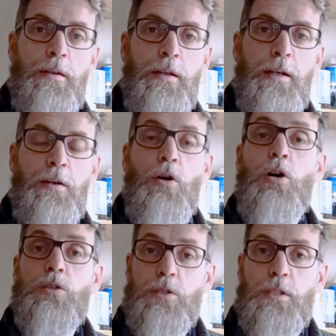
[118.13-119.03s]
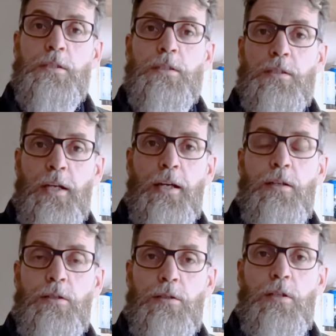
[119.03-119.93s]
think cost is a
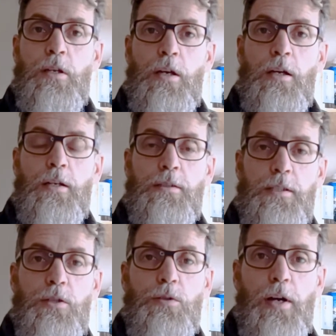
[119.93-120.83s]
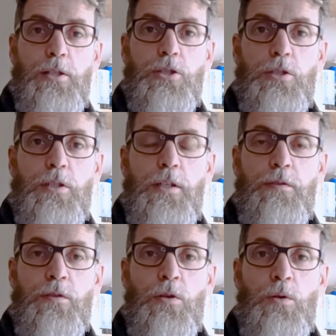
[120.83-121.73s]
second consideration.
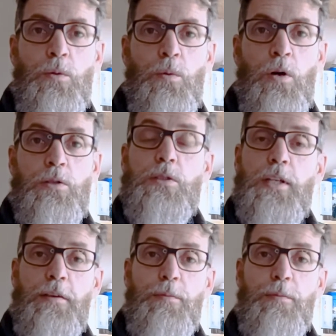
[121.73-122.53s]
If you want to save